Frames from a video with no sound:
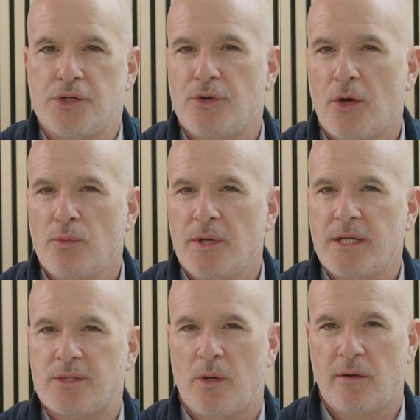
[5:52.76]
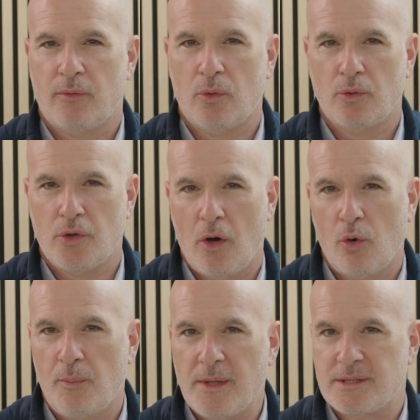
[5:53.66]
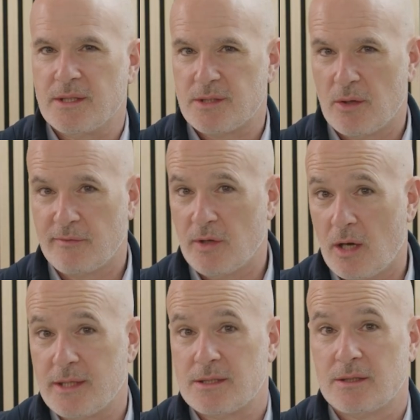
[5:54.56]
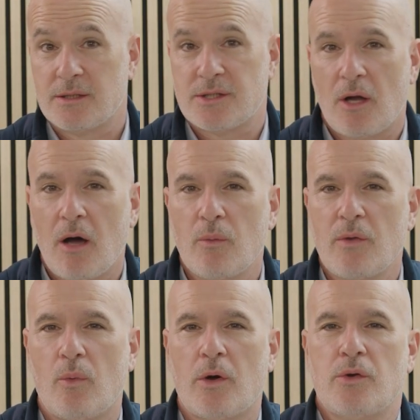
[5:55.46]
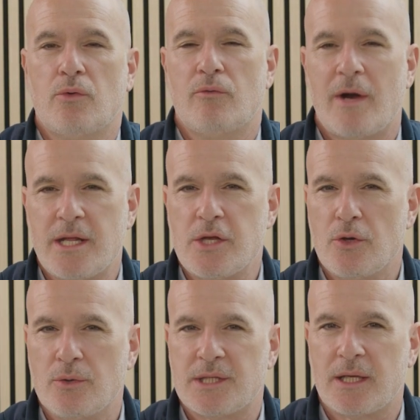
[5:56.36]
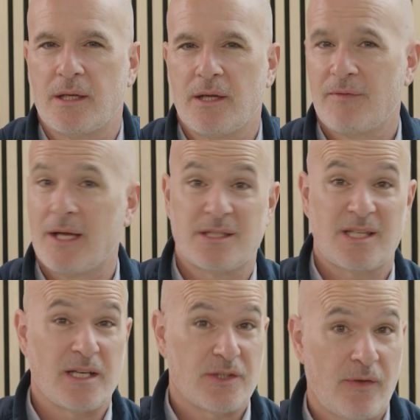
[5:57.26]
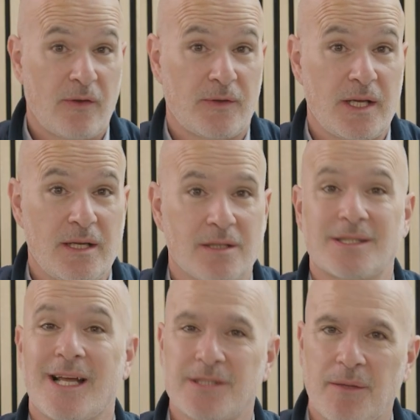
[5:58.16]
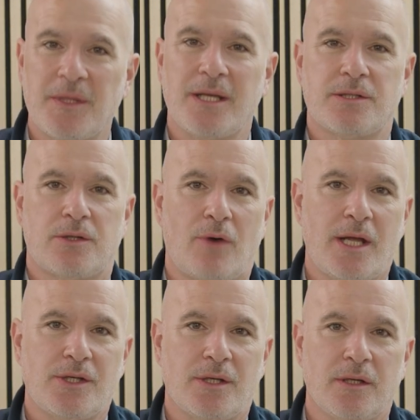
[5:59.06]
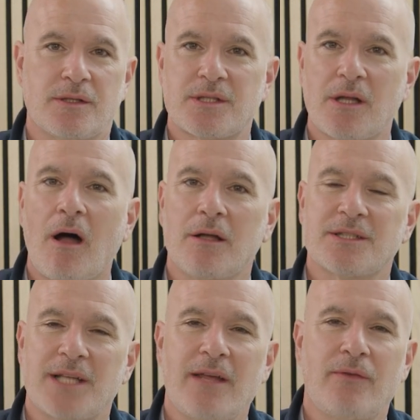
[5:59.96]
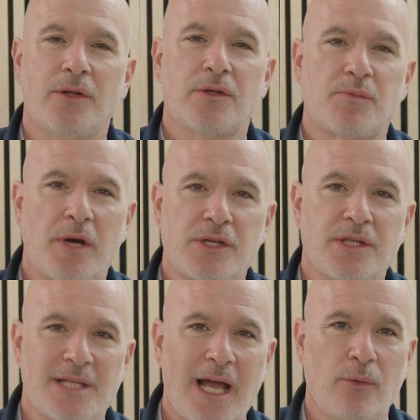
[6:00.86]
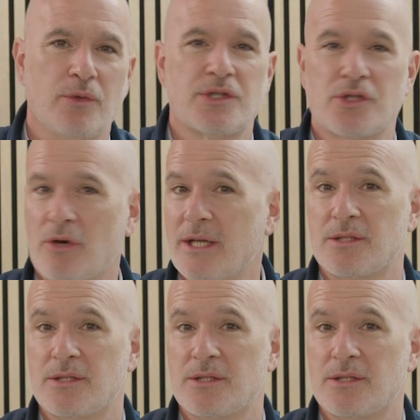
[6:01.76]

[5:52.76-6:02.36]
you don't need to overhaul your whole business overnight. Start with what you're already using. If that's Sage 50, set up the integration and start saving those precious hours straight